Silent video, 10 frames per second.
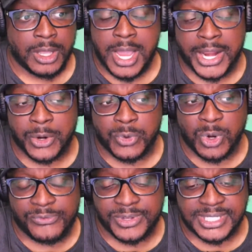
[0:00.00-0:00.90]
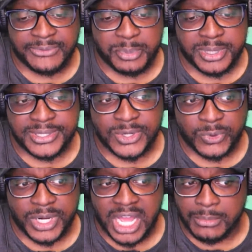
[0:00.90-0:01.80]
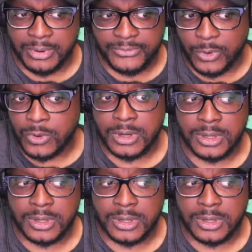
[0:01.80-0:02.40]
I don't know if it's ever been sold out before,